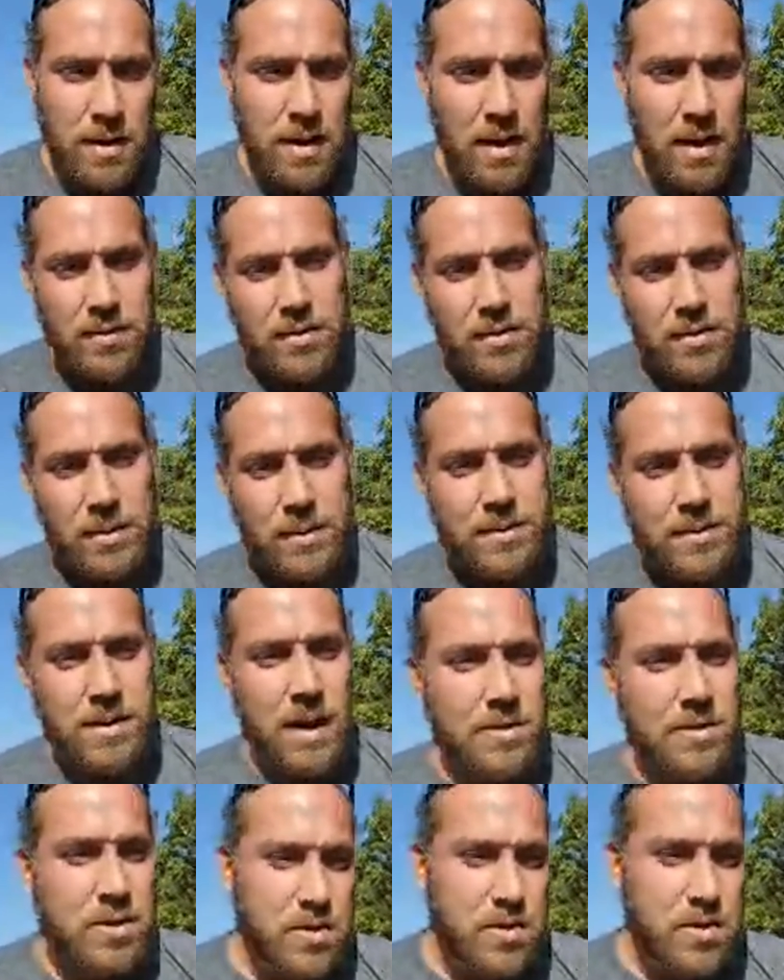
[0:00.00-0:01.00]
So it's not
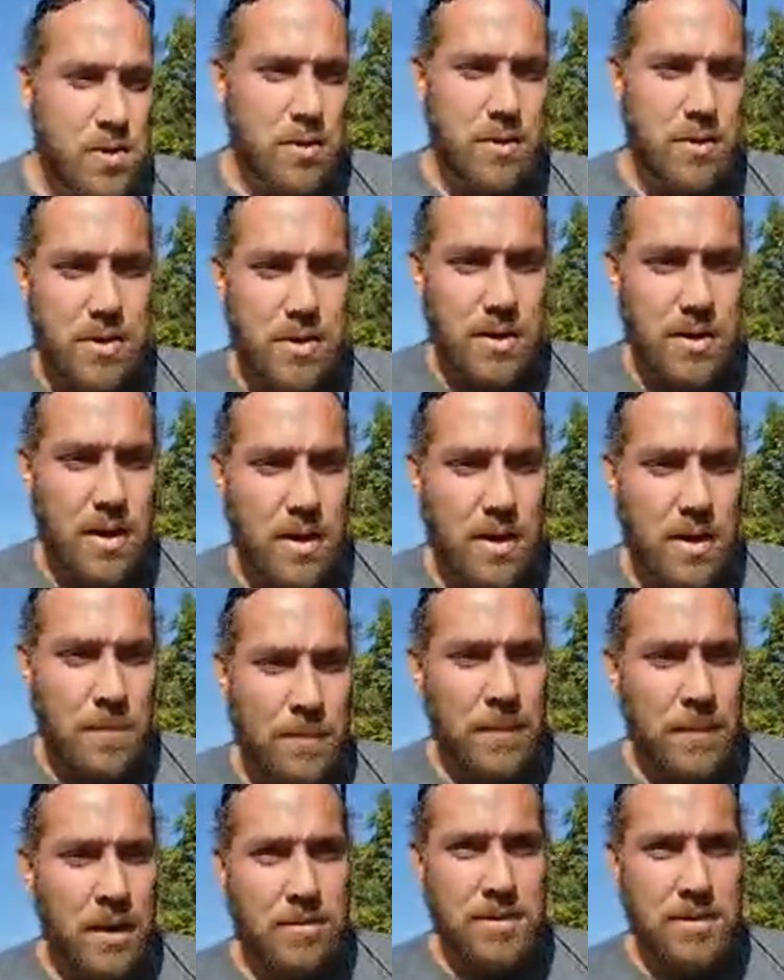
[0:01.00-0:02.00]
just New York City.
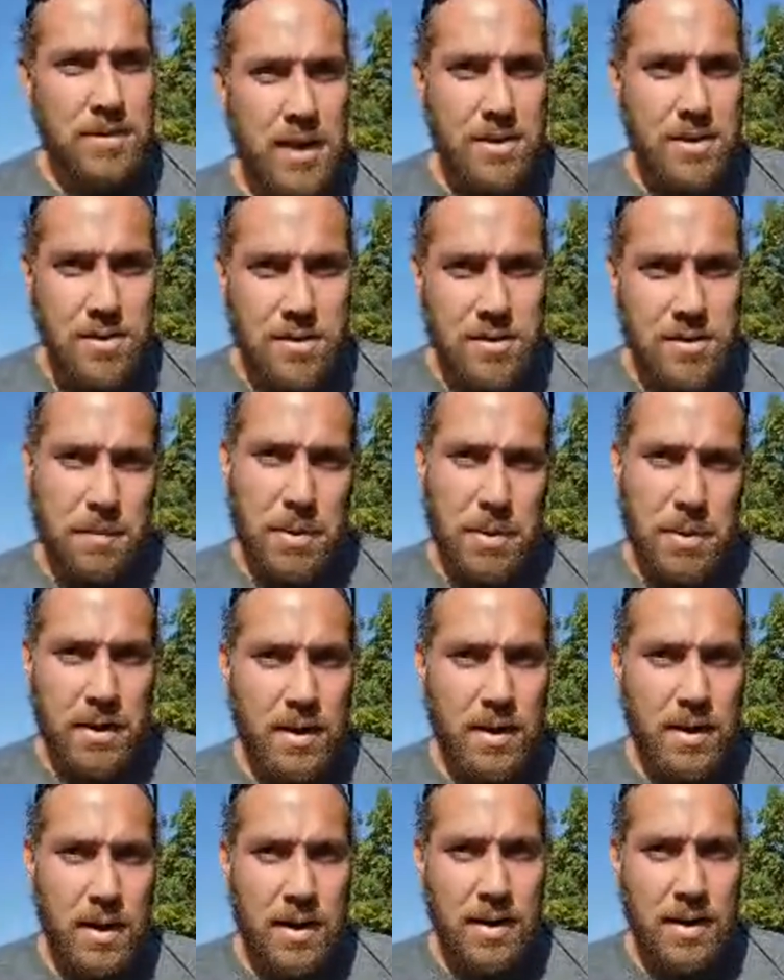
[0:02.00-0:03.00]
It's not just the Pentagon.